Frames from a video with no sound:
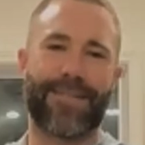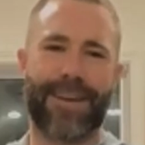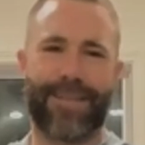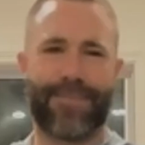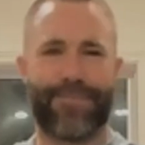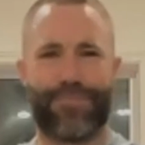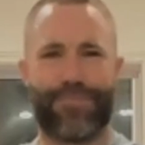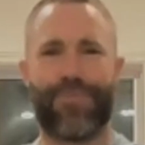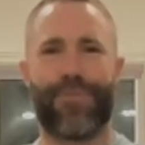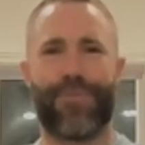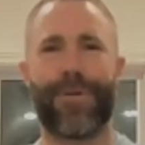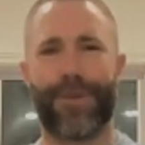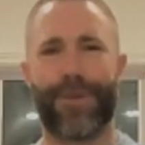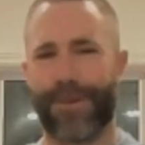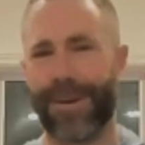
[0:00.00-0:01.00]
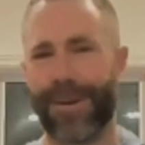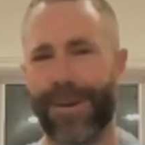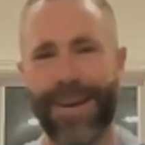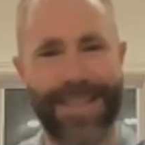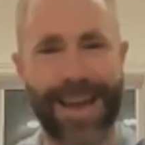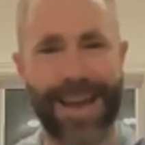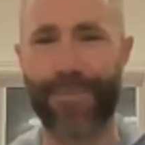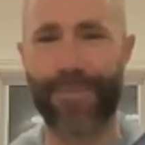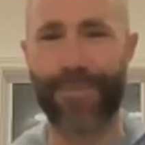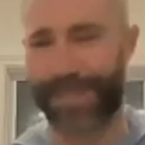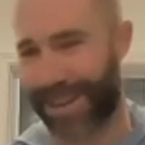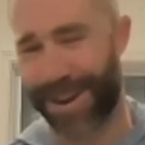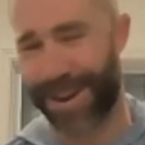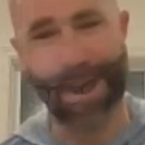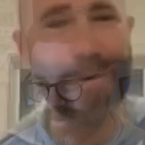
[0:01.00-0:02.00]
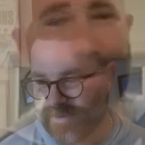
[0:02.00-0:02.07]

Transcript: whoa, that was a no-no